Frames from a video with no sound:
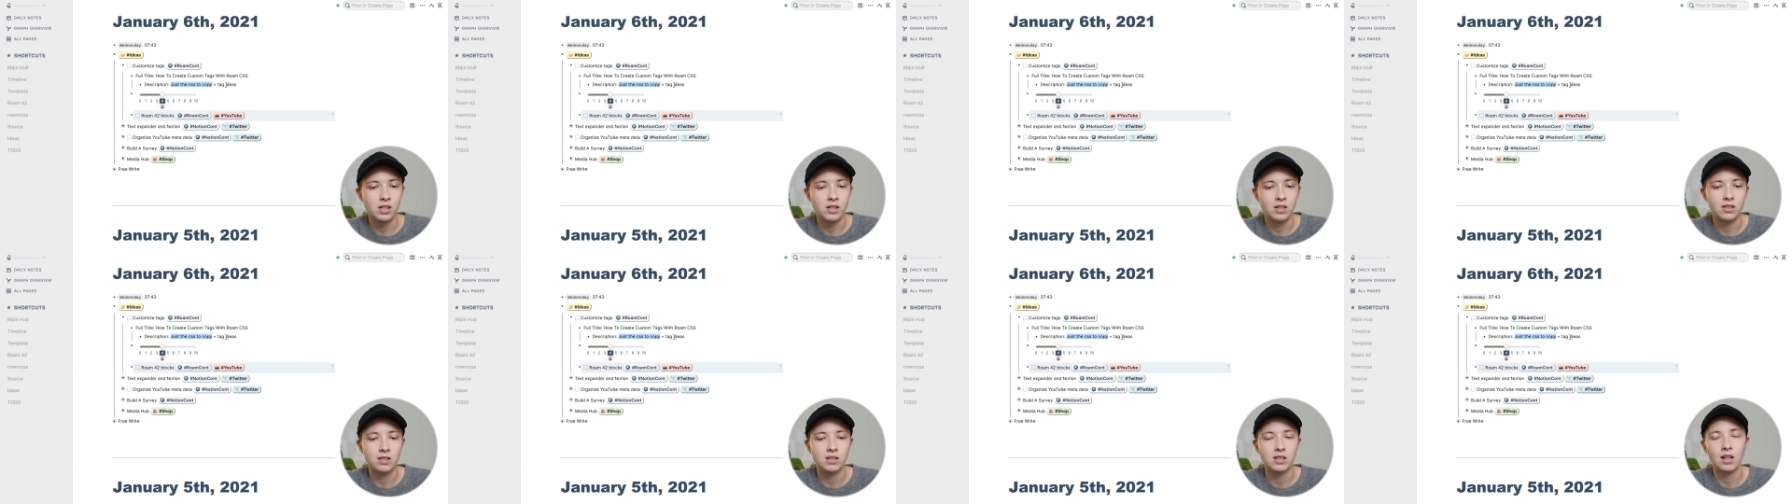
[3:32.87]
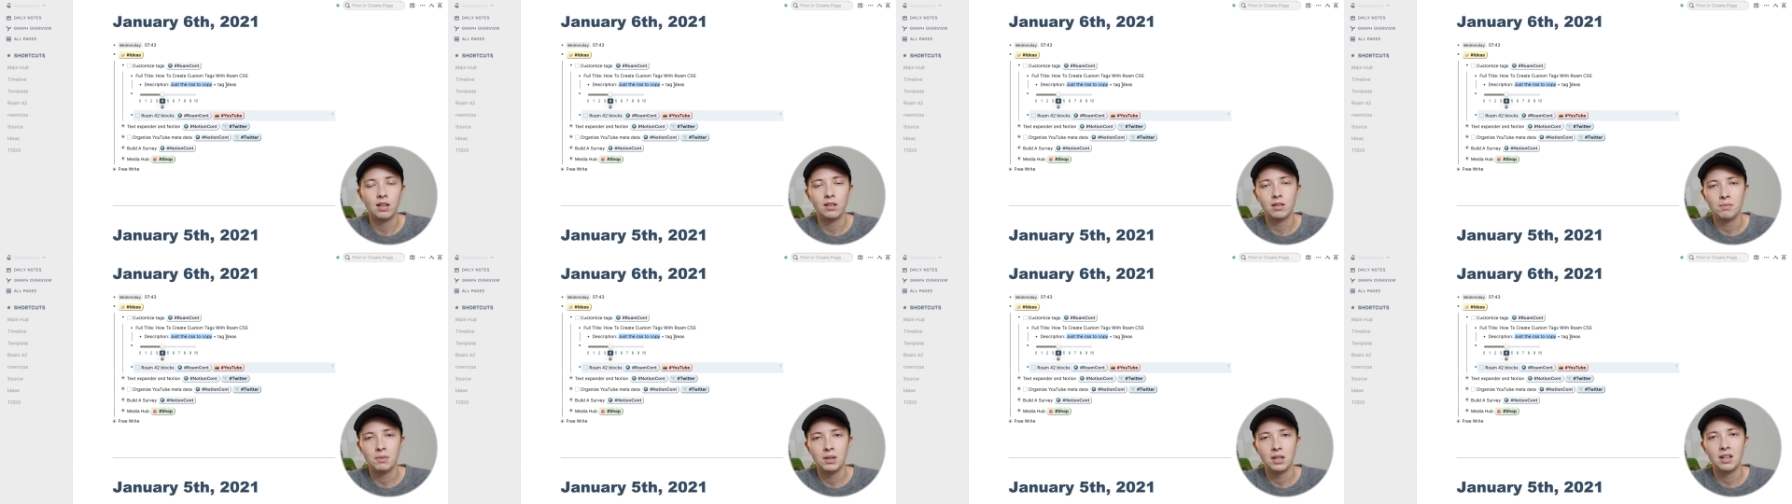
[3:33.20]
is
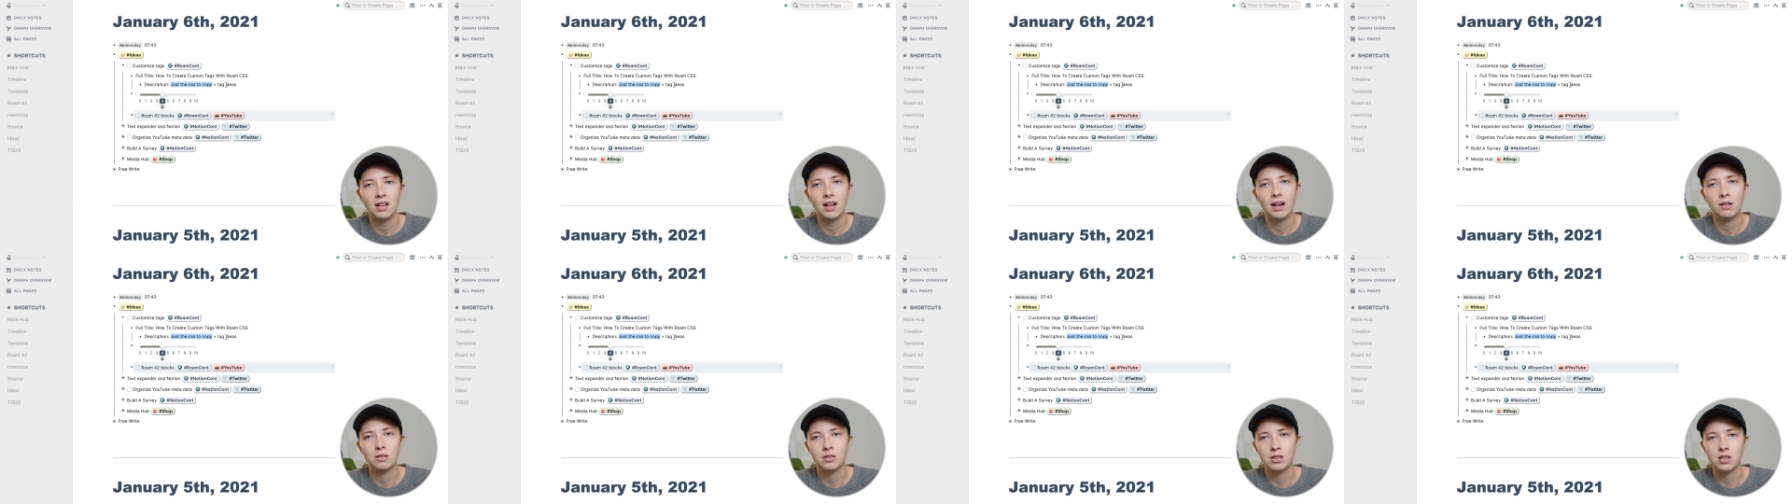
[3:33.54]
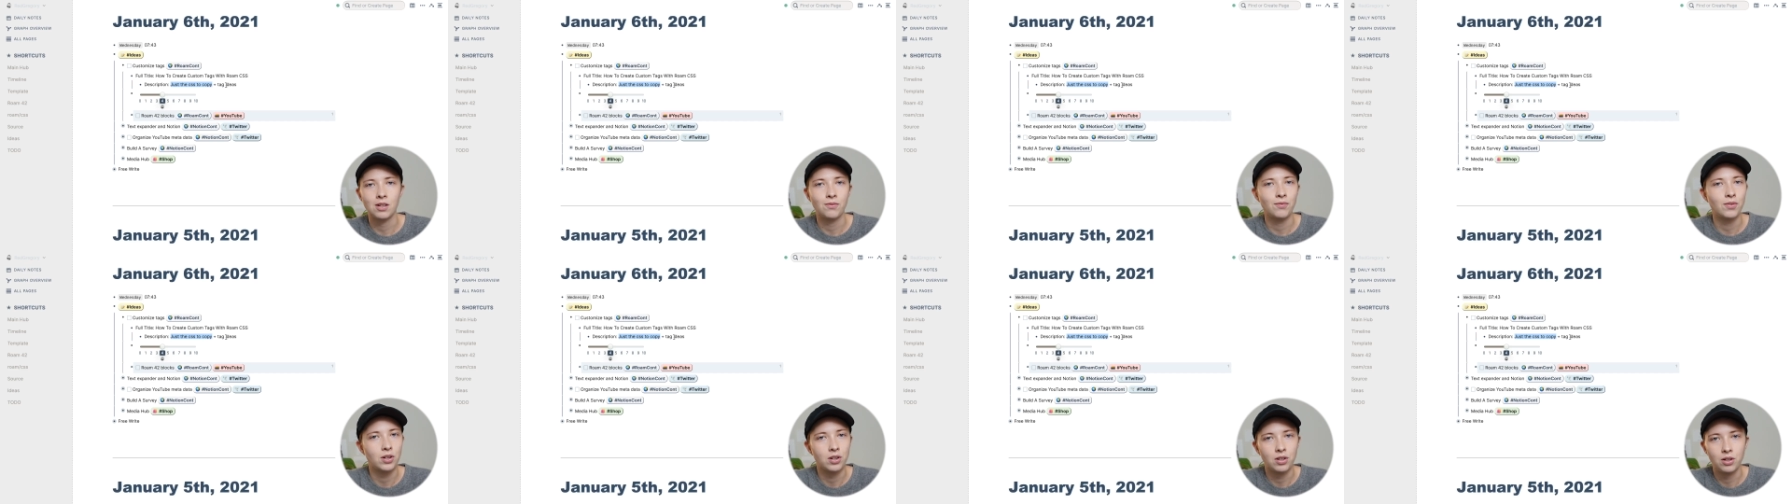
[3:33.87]
telling me how
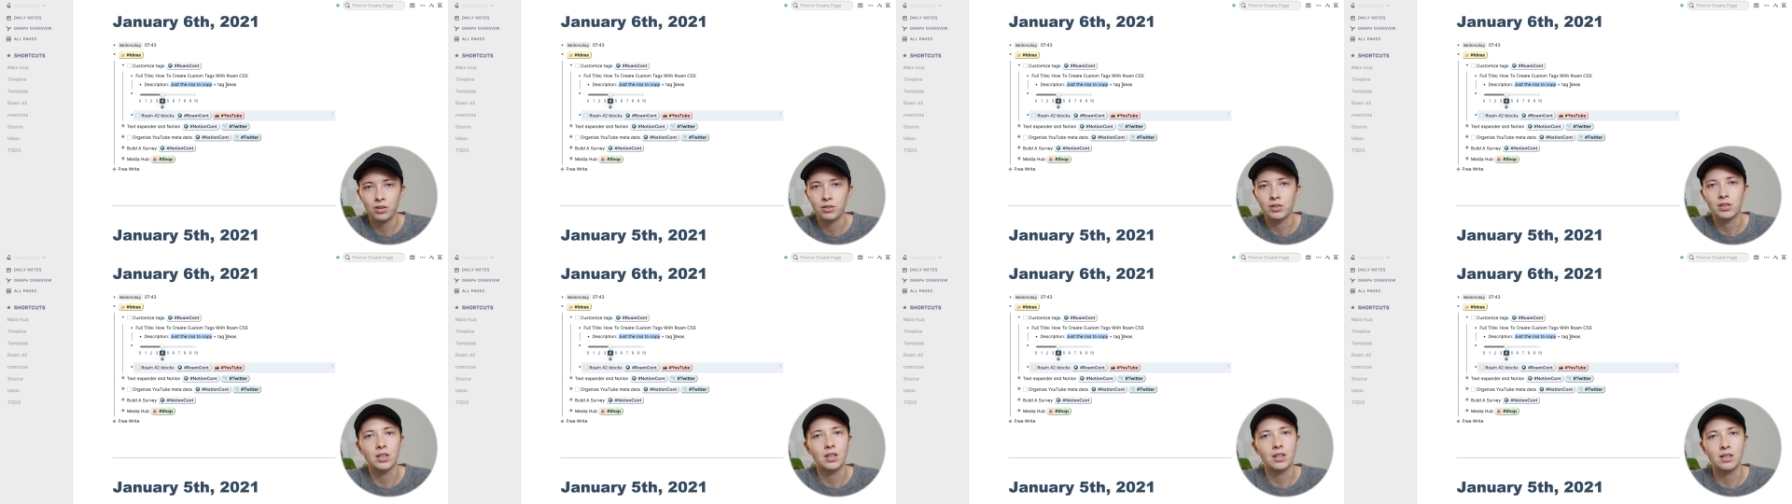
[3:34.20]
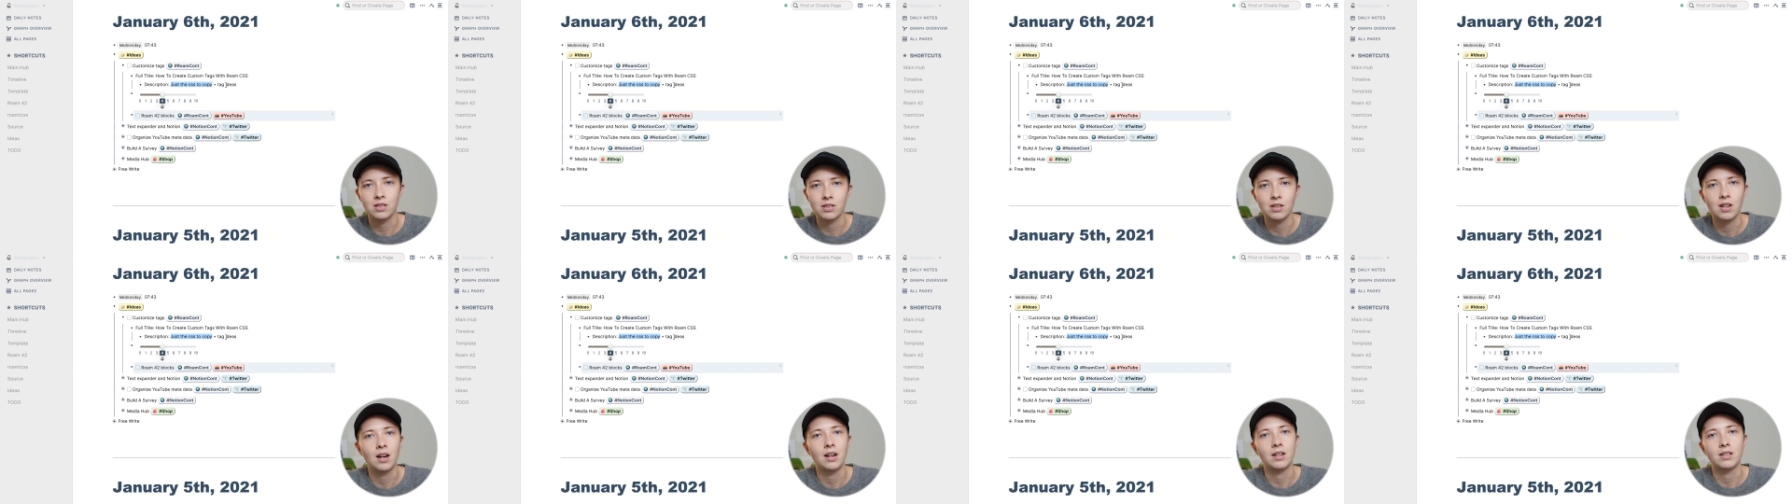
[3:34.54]
difficult
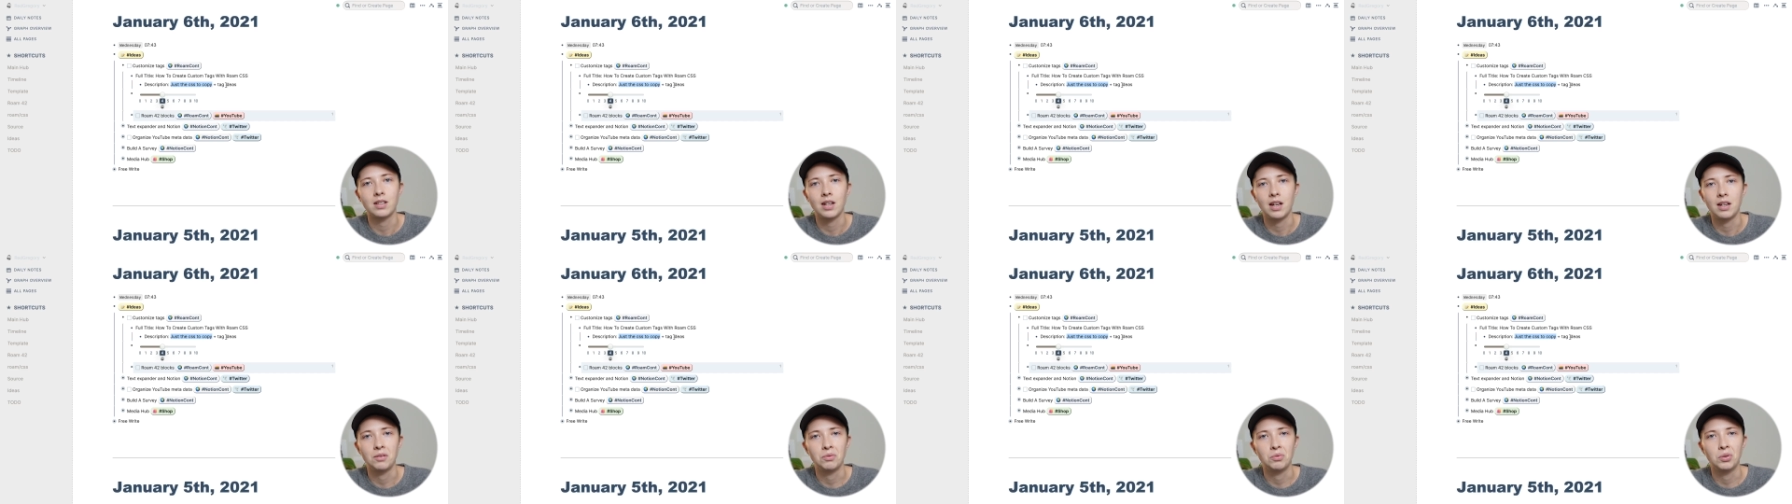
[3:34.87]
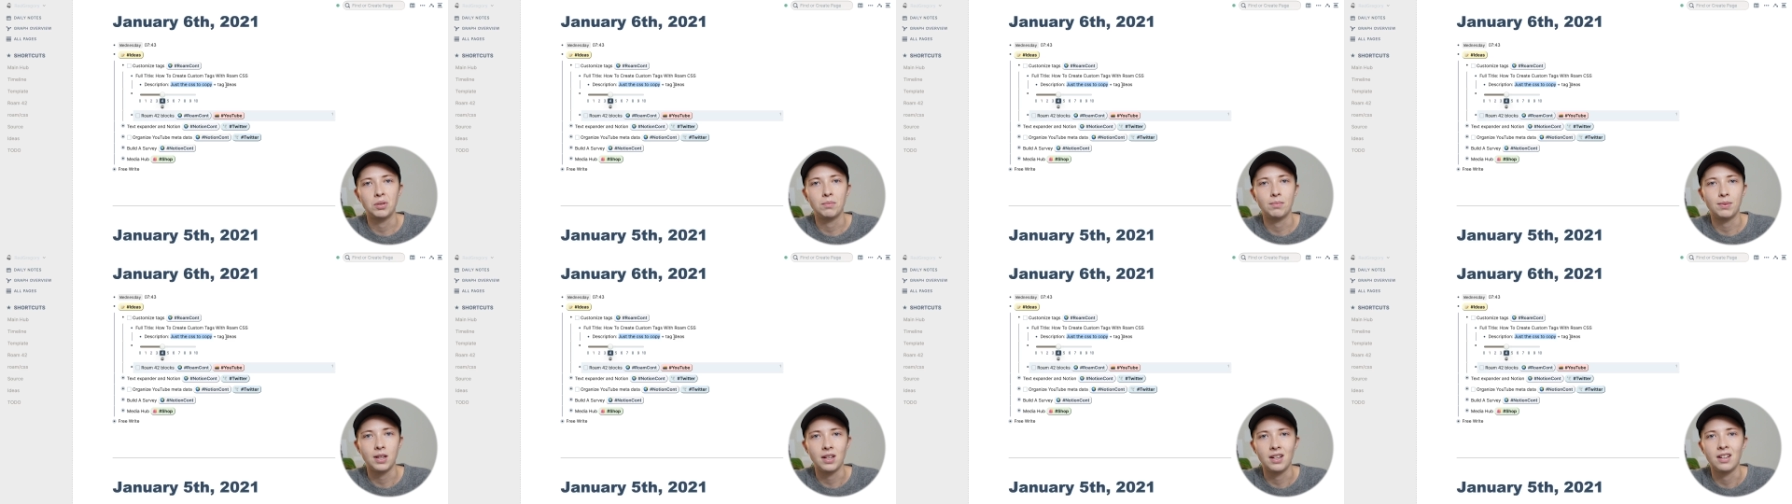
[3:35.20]
this content
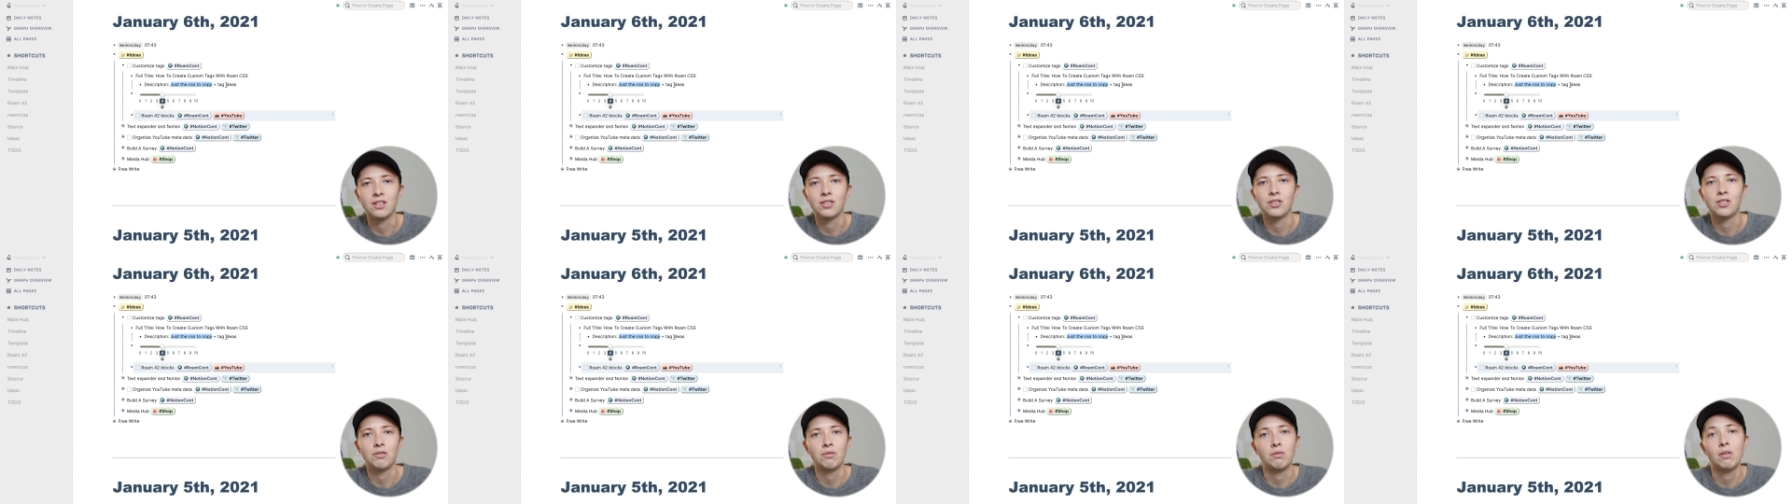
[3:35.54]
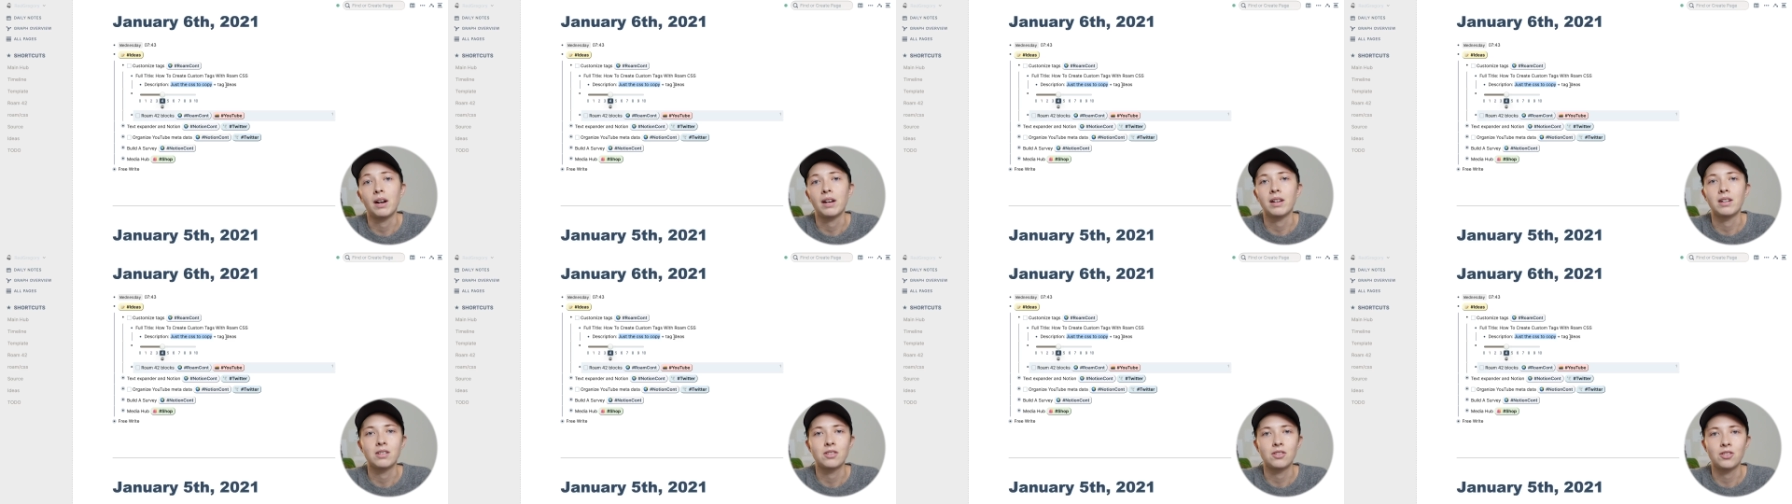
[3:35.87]
would be to
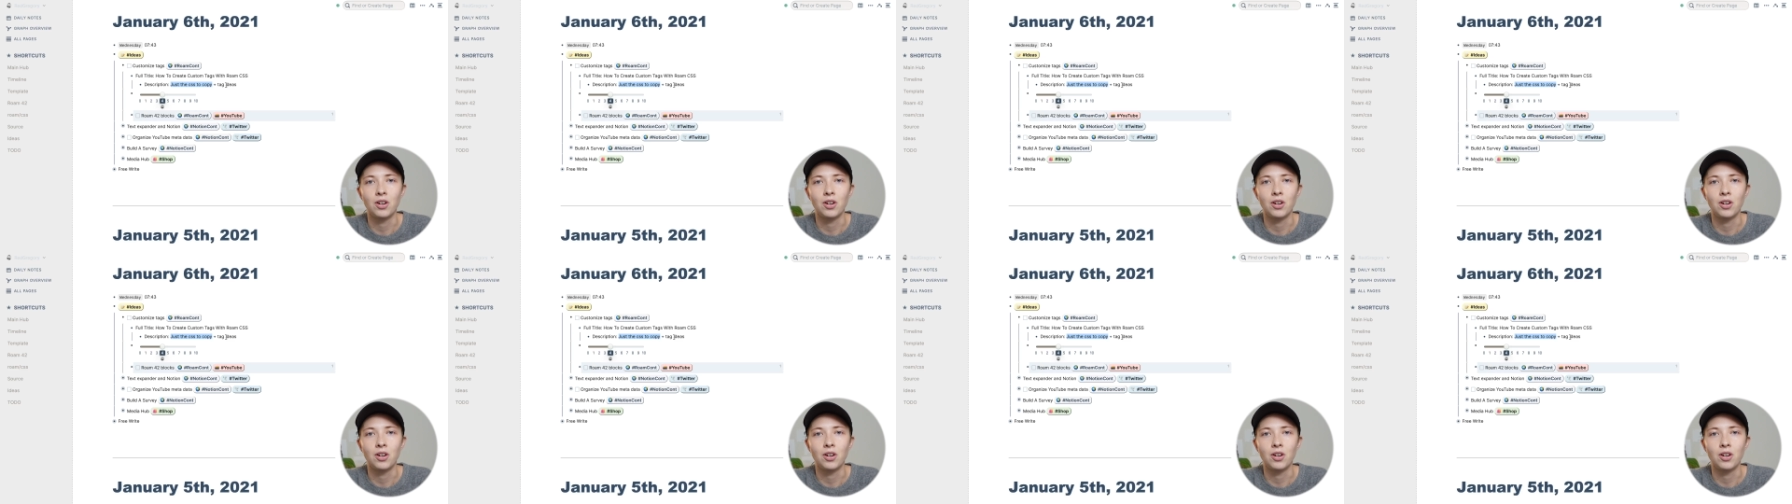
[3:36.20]
write.